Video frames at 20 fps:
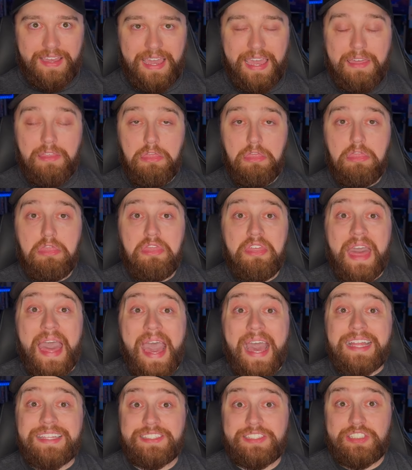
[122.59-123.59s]
And
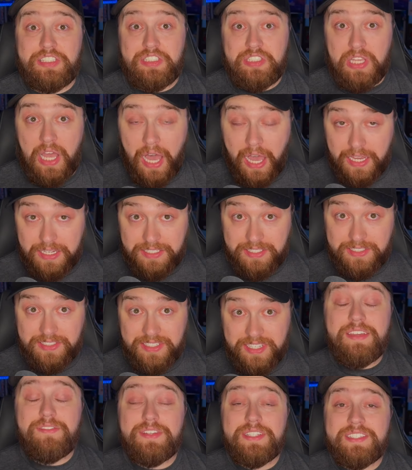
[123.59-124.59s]
that sucks.
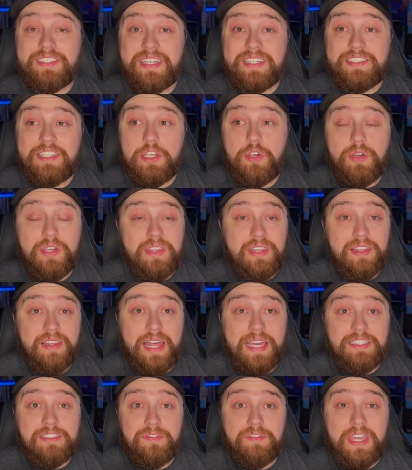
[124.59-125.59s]
It even sucks that you get the
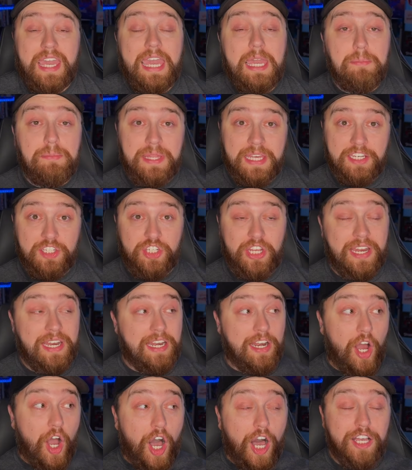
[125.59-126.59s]
likes of Cate Blanchett,
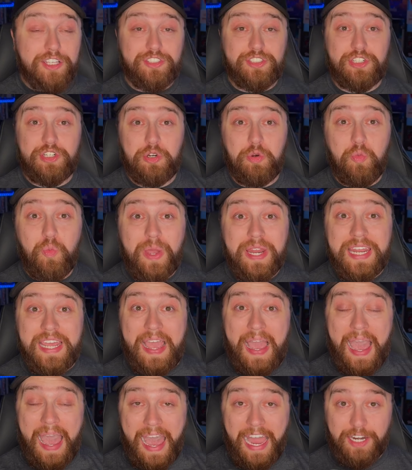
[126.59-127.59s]
an
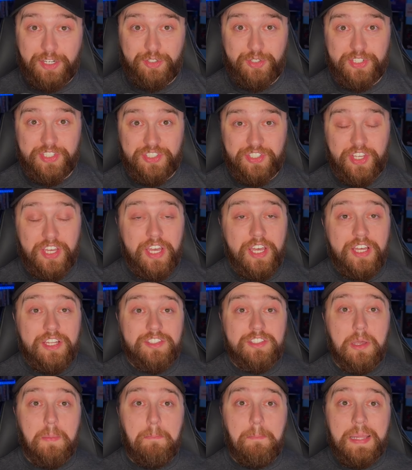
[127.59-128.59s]
Oscar-winning actress,
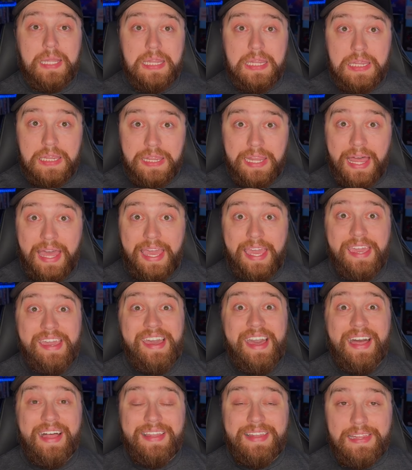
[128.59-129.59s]
to
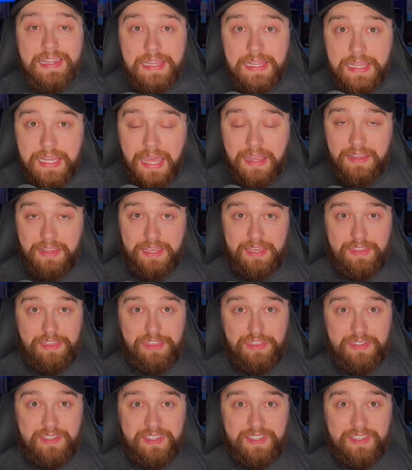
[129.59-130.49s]
play Lilith.